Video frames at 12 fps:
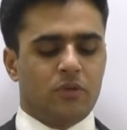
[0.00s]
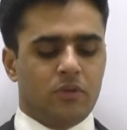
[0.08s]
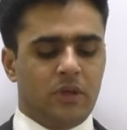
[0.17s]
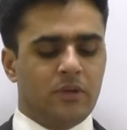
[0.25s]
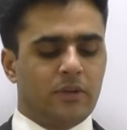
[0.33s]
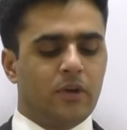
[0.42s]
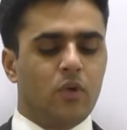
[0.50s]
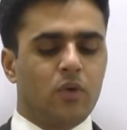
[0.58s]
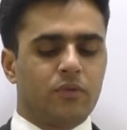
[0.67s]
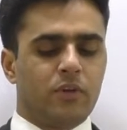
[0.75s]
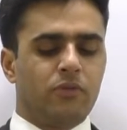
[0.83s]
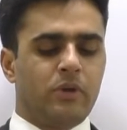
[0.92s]
So these are the
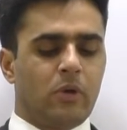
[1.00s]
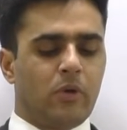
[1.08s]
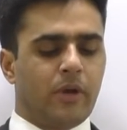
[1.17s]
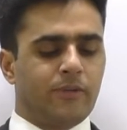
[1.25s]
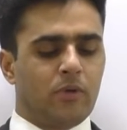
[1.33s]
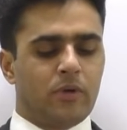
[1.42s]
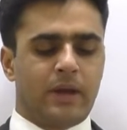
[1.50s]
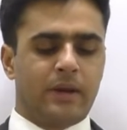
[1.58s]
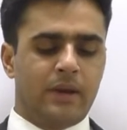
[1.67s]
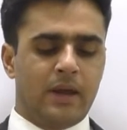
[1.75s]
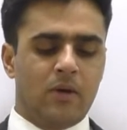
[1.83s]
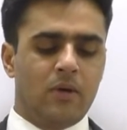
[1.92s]
notes which we are going to look
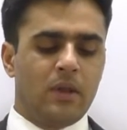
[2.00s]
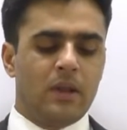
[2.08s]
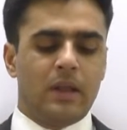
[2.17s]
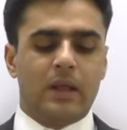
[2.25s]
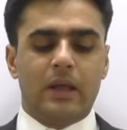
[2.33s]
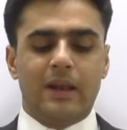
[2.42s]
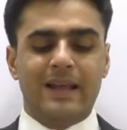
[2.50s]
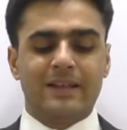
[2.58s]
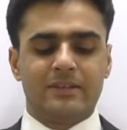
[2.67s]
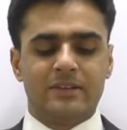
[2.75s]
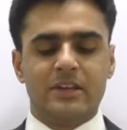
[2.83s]
at. Now, less